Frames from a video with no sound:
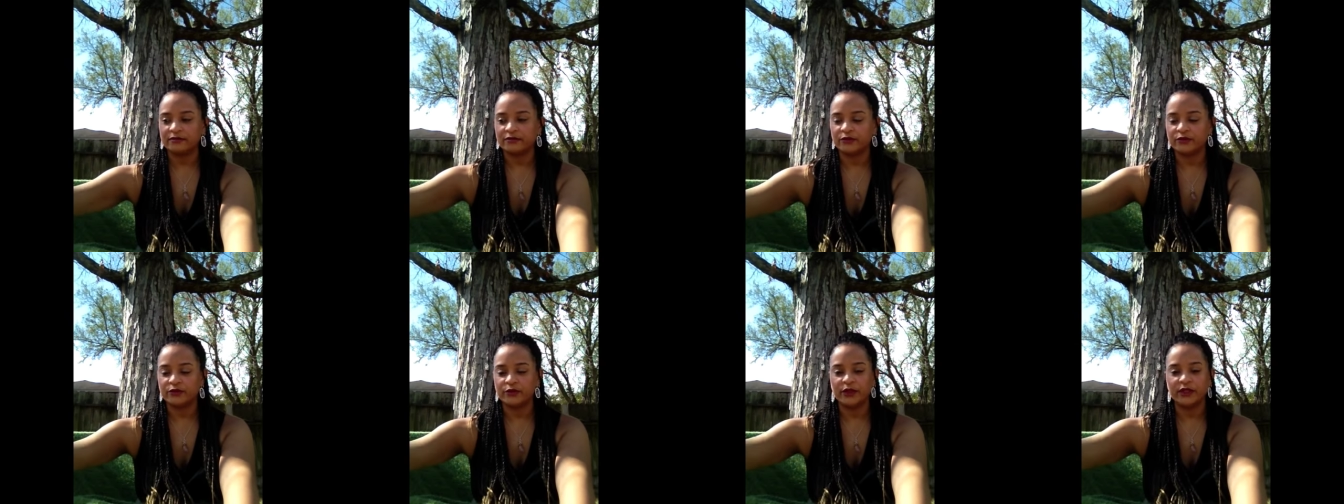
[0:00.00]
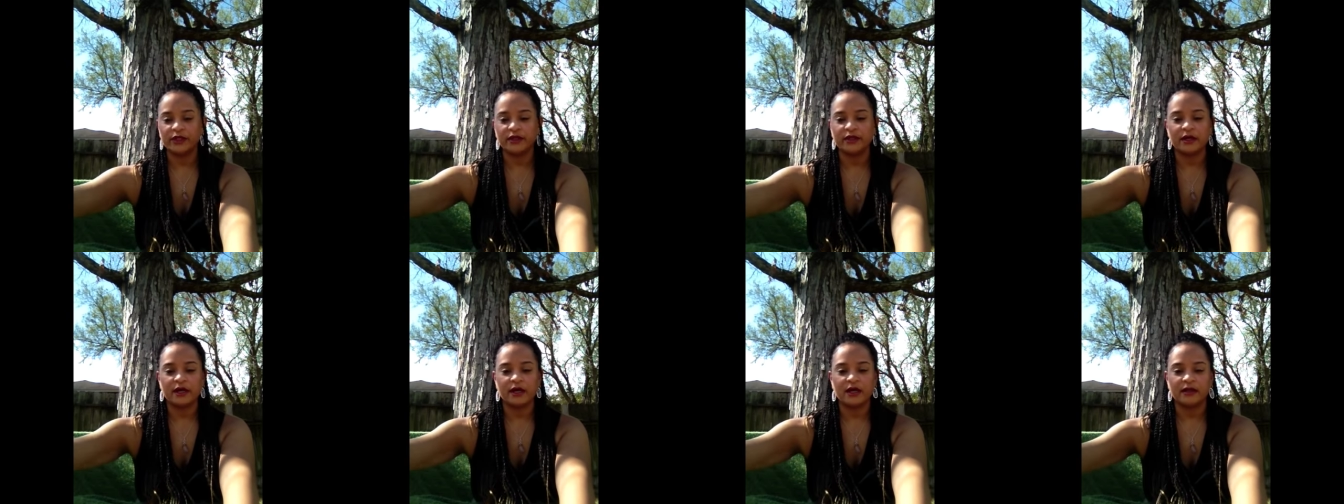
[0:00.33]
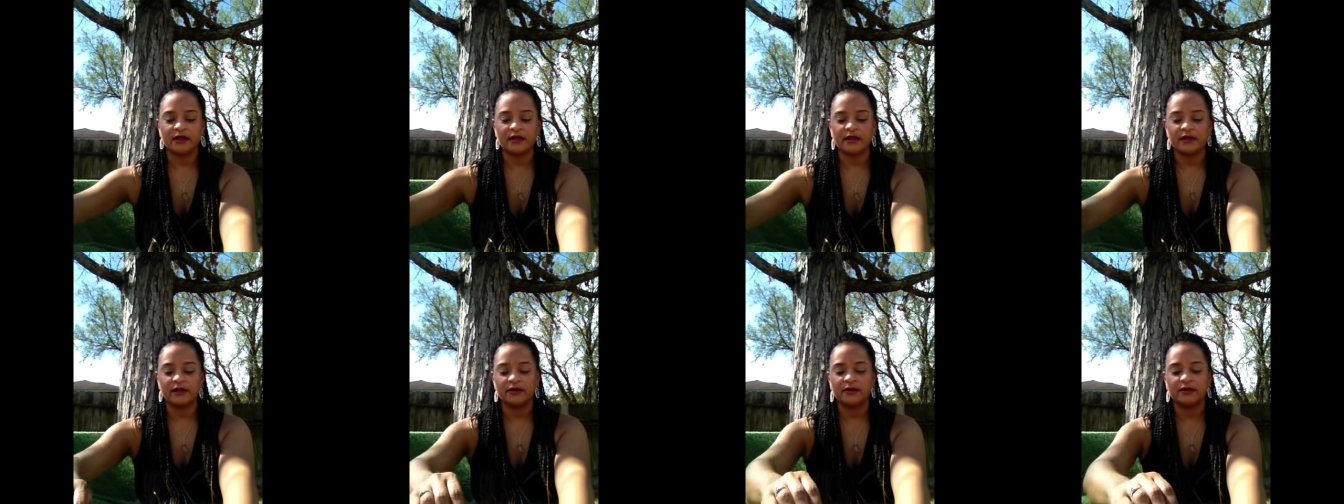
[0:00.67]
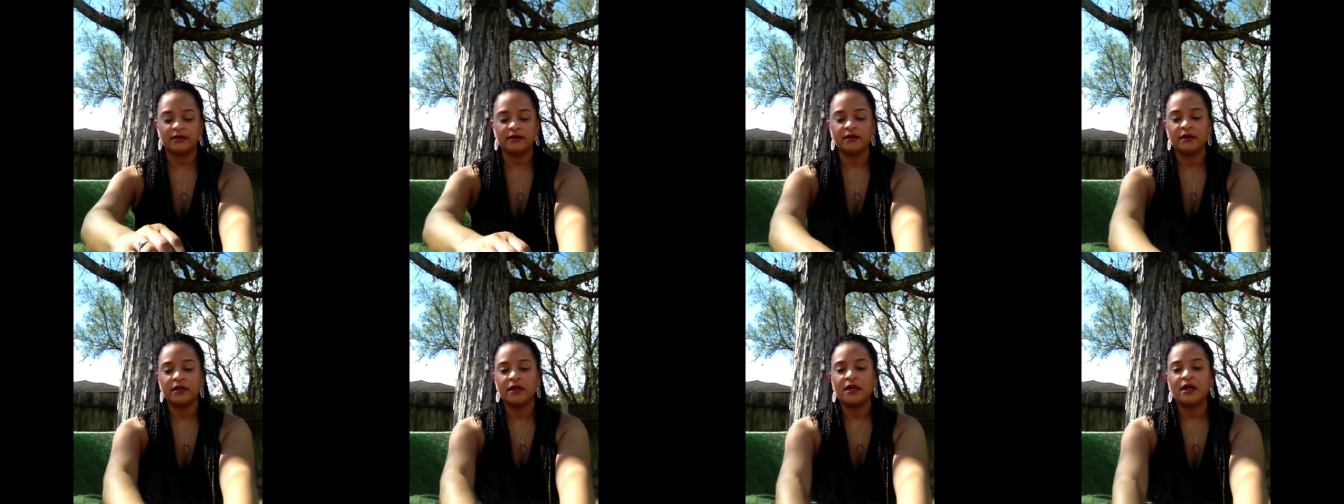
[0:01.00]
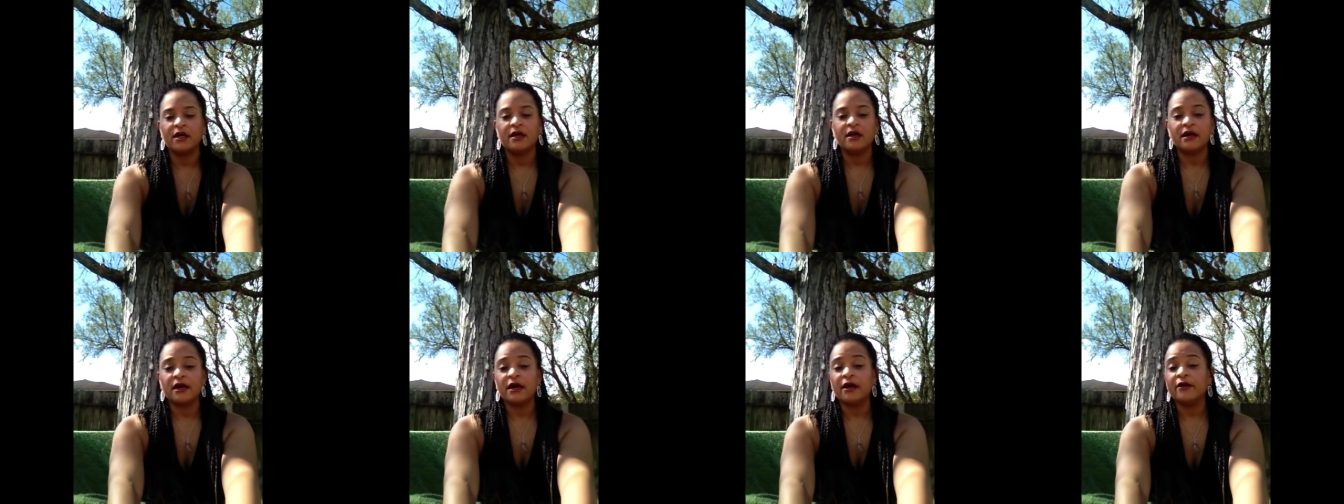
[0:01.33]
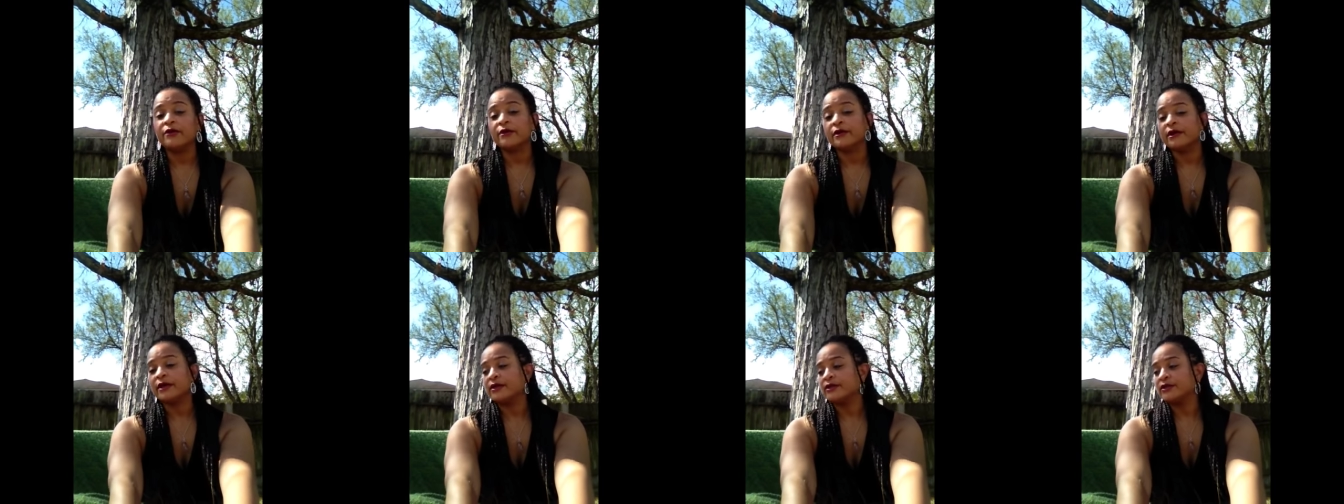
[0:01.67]
what do you call it? The little
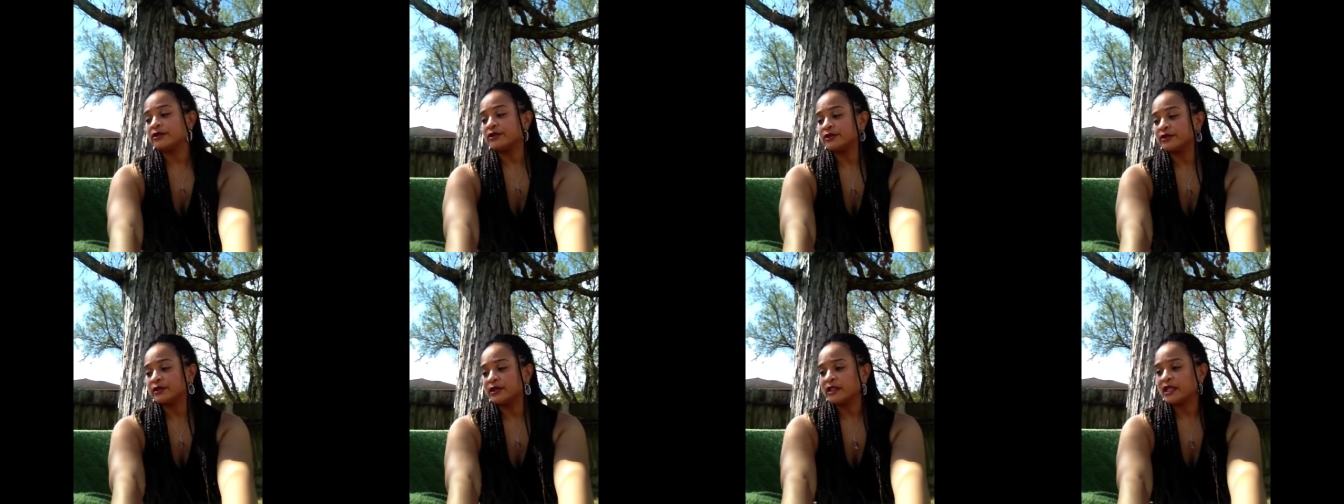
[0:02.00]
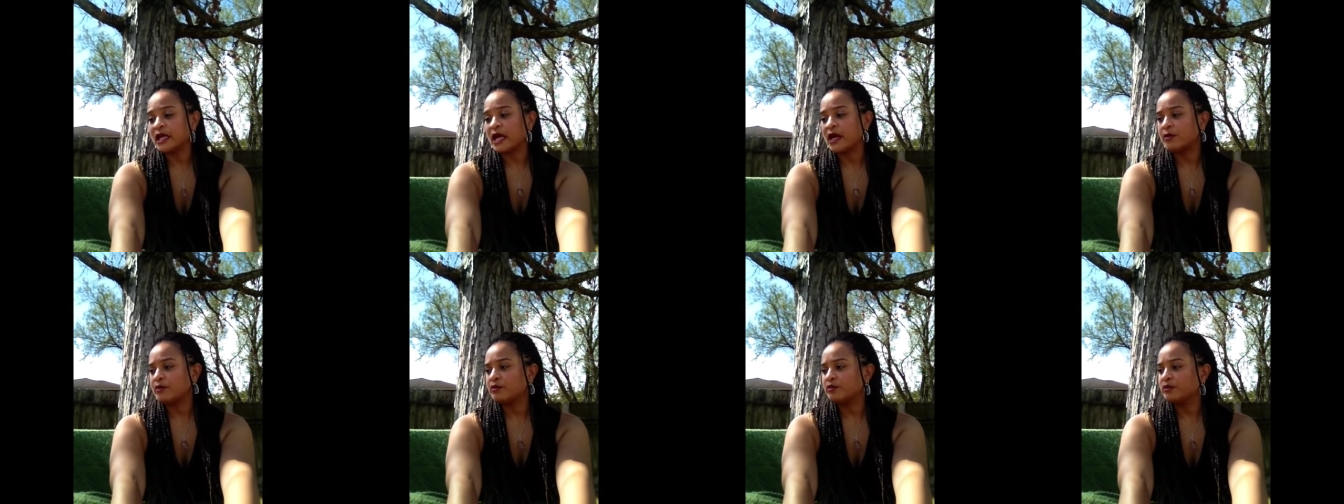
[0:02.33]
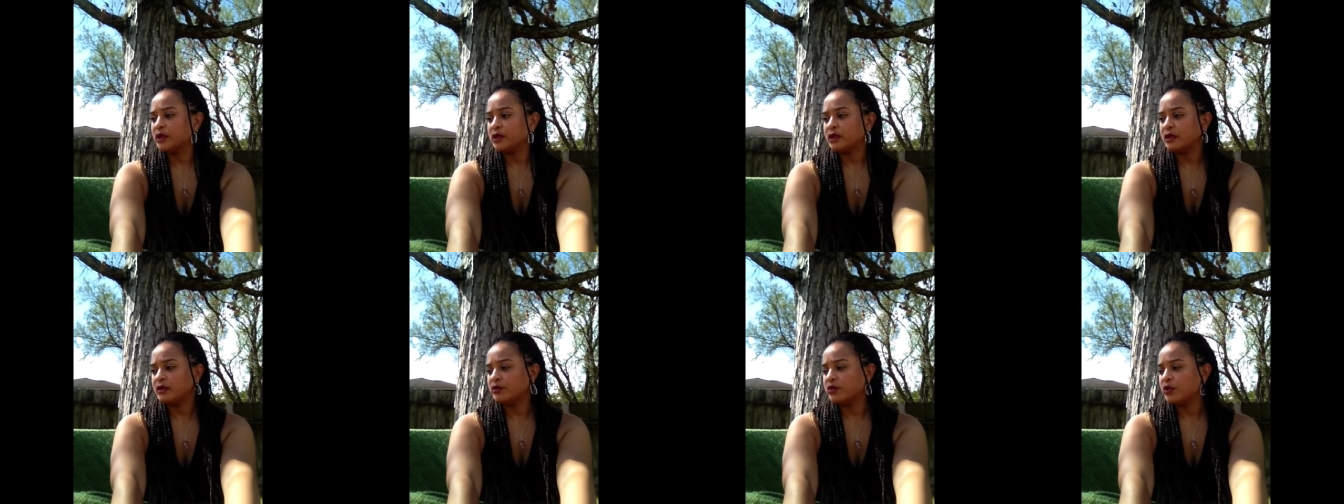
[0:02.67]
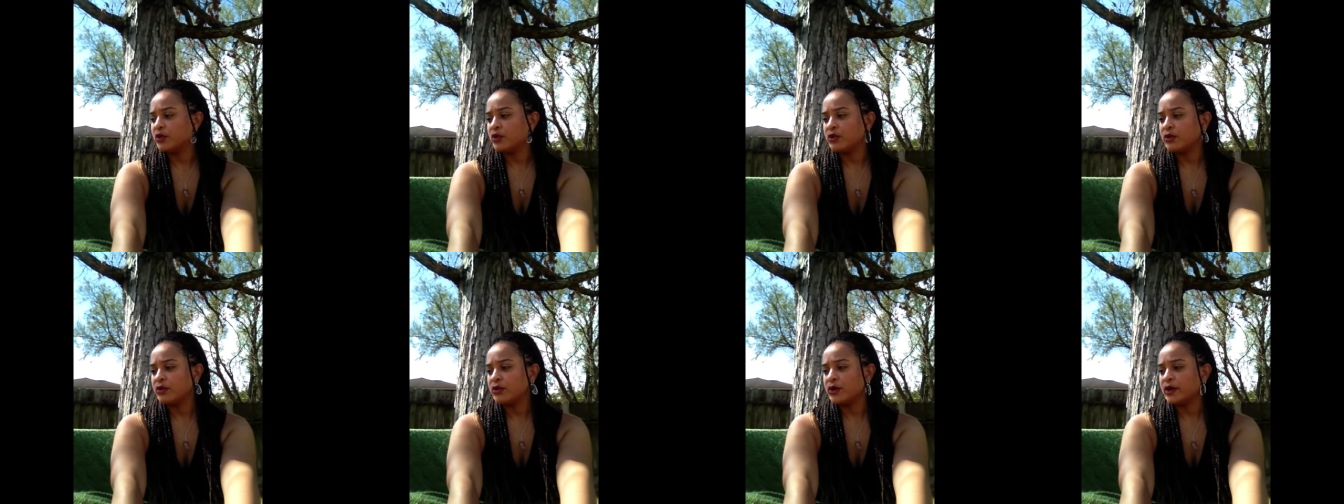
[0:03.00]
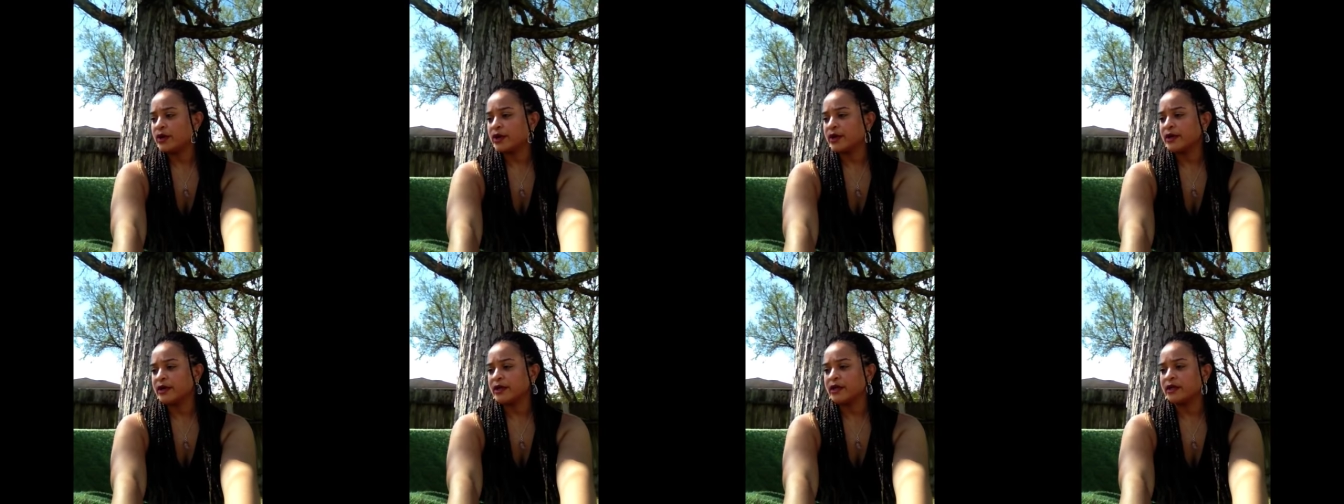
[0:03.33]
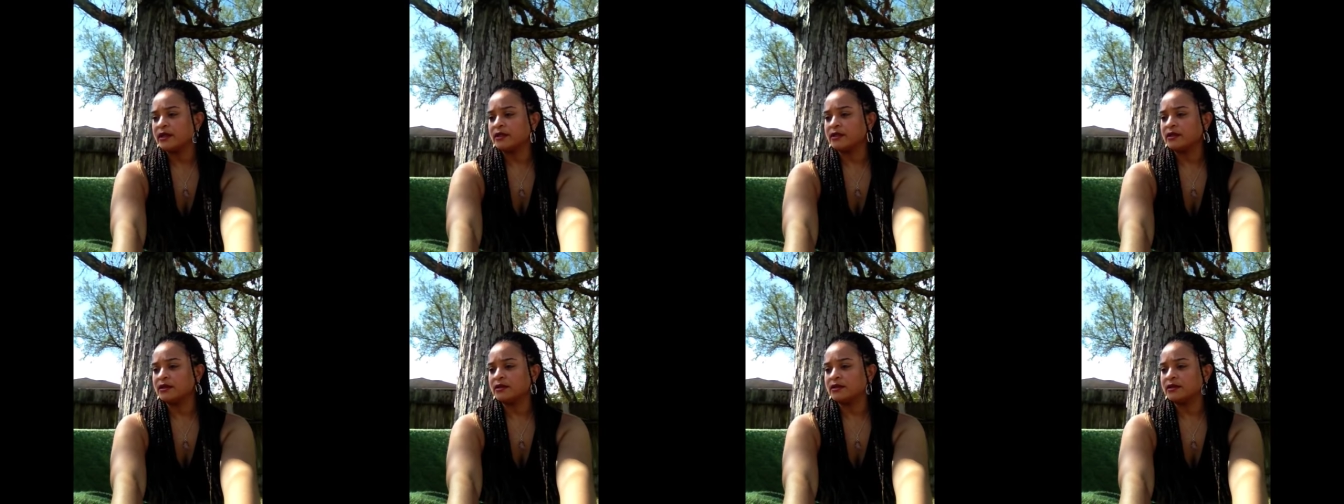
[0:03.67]
other industries like porn
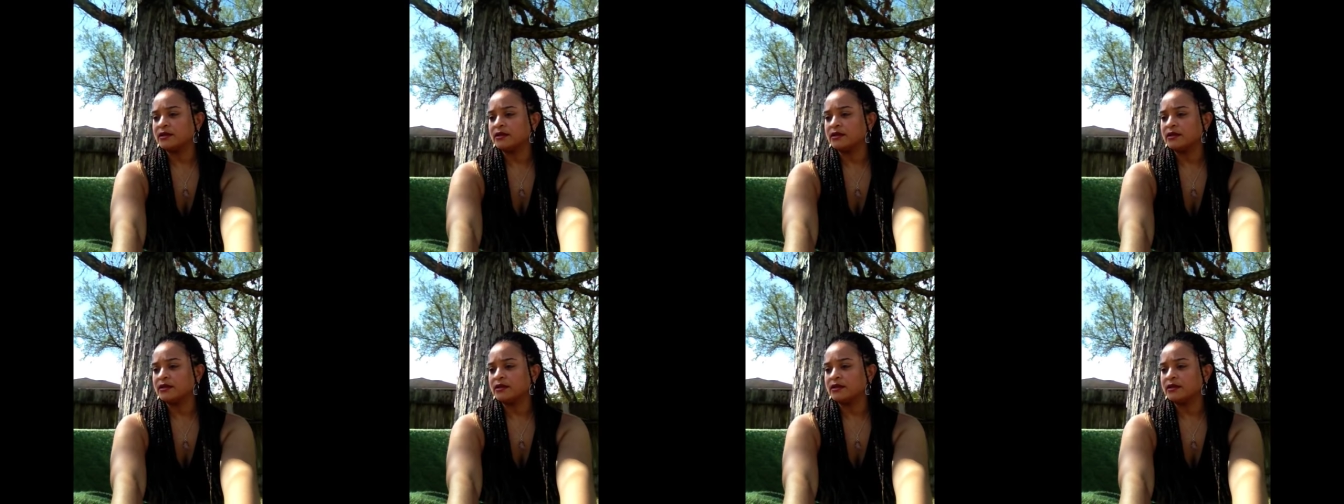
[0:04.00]
and